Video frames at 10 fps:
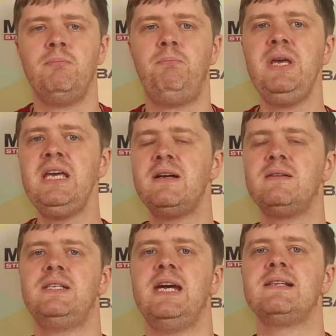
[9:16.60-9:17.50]

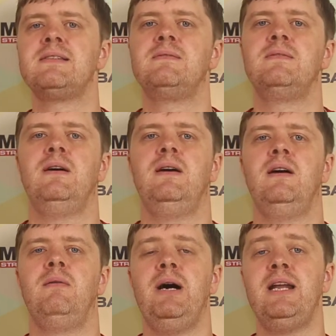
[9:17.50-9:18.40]
big test,
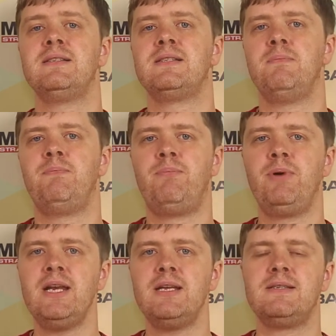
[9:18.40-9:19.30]
but it's
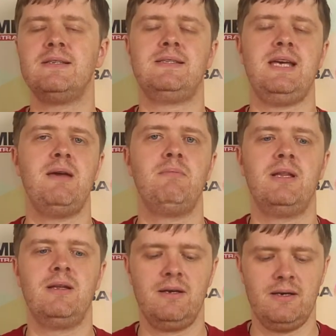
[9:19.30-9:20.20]
the same
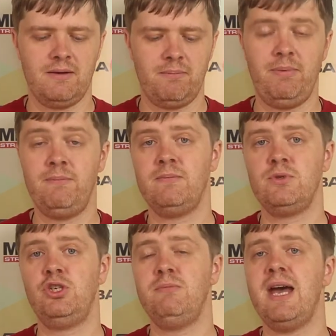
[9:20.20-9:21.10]

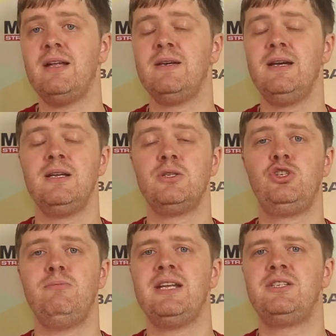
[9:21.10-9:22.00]

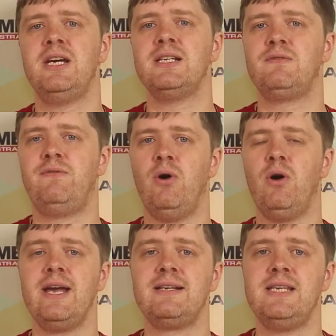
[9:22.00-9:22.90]
GMAT test
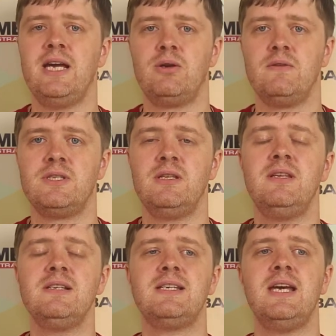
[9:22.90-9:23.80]
for executives. In
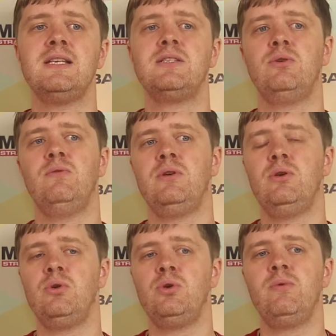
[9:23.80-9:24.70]
this case,
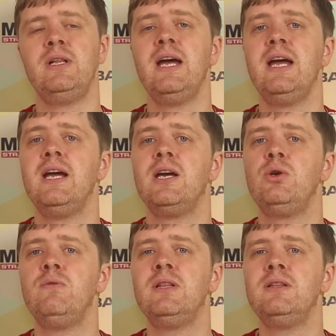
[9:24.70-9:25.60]
you
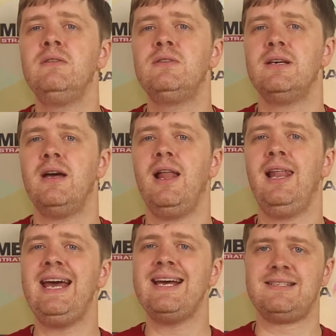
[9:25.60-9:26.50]
will need
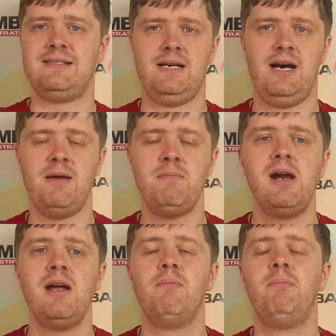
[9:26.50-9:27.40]
less
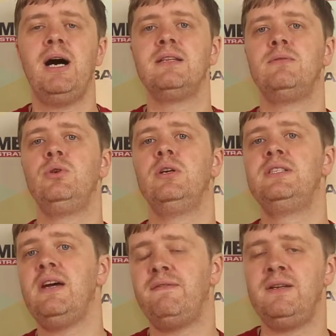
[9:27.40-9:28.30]
time, but you
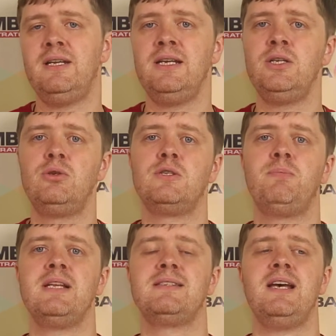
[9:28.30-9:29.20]
definitely need to
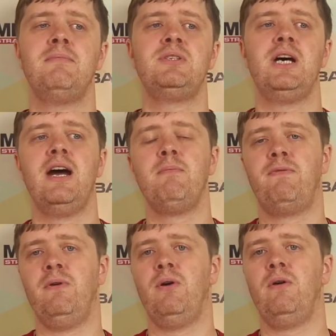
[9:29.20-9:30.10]
spend some time
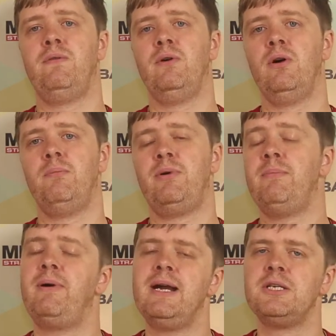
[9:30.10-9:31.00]
for
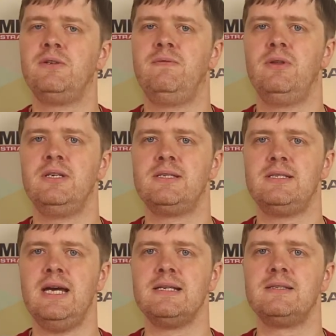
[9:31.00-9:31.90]
preparation for
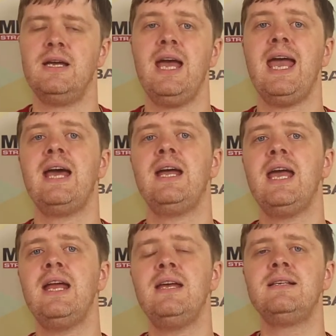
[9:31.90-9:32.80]
this test. And
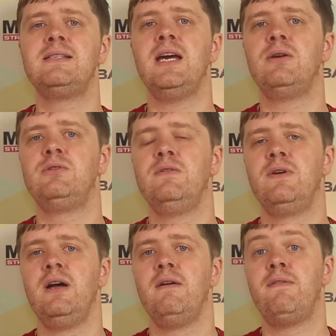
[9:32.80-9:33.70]
any
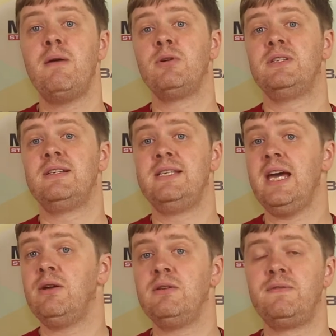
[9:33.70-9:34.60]
famous
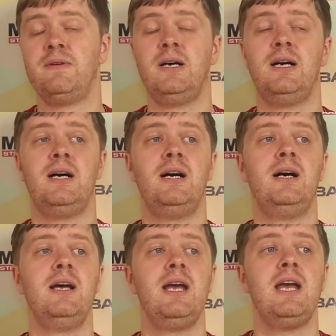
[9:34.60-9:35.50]
executive
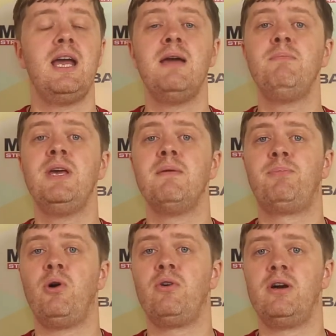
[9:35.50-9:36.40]

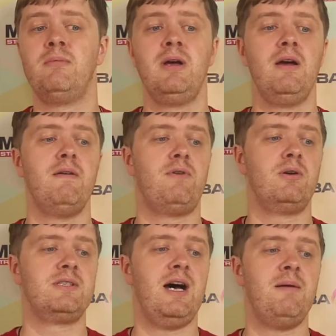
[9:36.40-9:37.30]
MBA program,
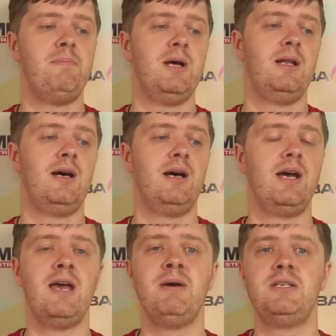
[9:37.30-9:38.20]
for example,
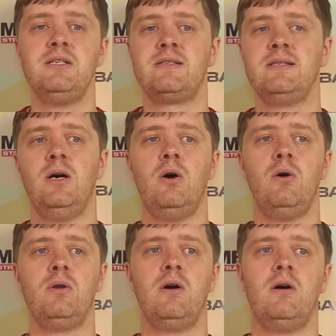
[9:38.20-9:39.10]
MIT
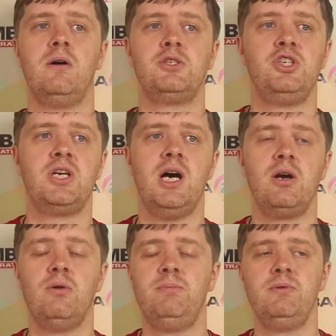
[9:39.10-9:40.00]
Sloan or
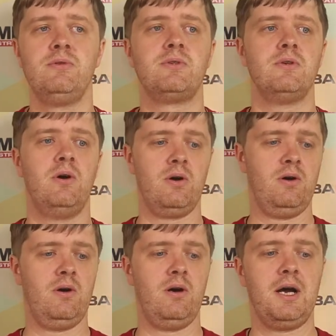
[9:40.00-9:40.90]
Chicago Booth
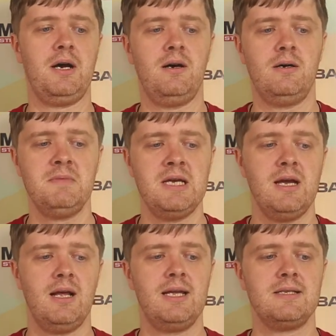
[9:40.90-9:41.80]
or
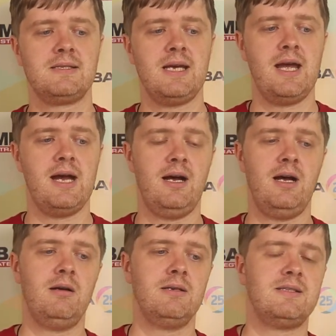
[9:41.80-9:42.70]
let's say
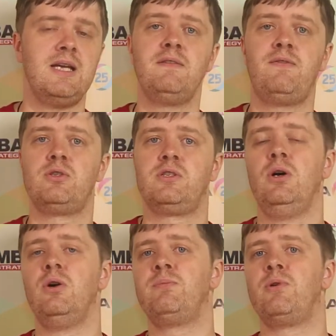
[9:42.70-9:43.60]
Stanford
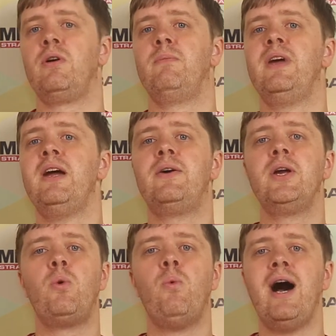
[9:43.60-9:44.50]
Sloan program, they
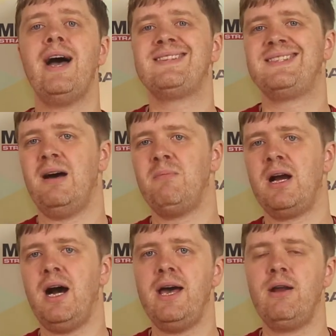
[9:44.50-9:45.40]
require some
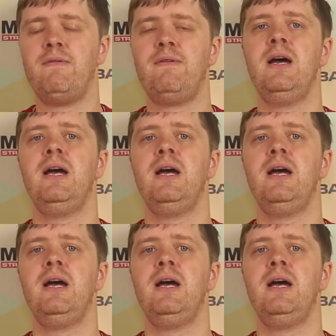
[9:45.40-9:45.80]
kind of